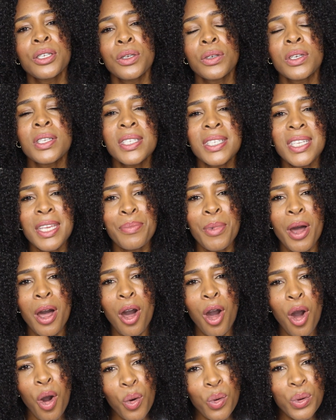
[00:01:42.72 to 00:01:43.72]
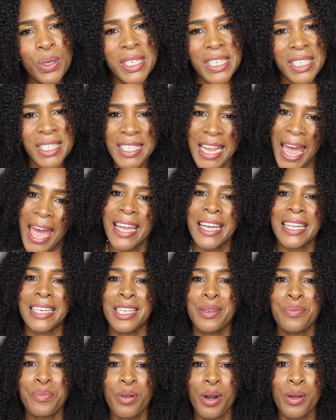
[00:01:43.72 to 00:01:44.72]
You can see my whole
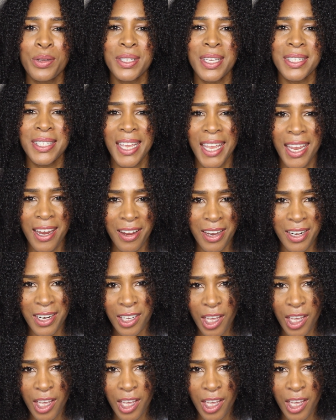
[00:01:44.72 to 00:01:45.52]
detangling process here in a